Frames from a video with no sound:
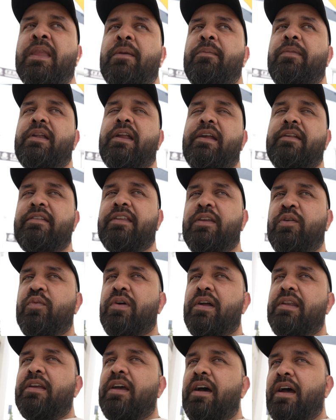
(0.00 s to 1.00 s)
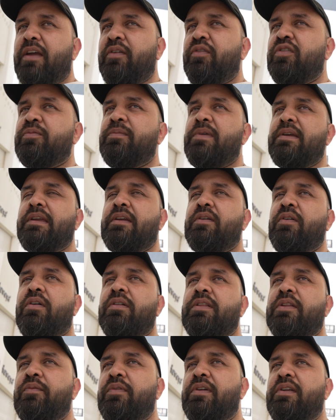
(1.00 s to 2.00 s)
But I see one guy who's making
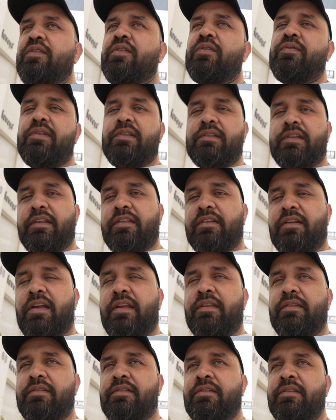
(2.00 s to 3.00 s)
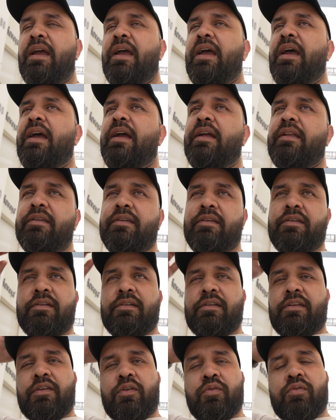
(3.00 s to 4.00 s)
all the videos with this lens and
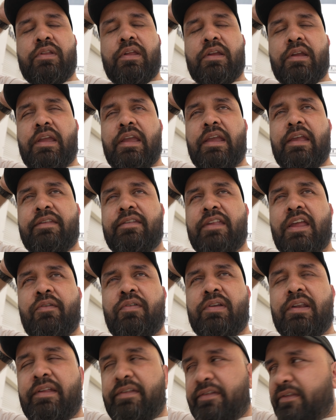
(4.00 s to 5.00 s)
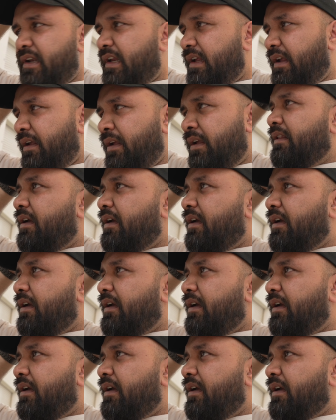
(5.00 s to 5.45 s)
using A7S3.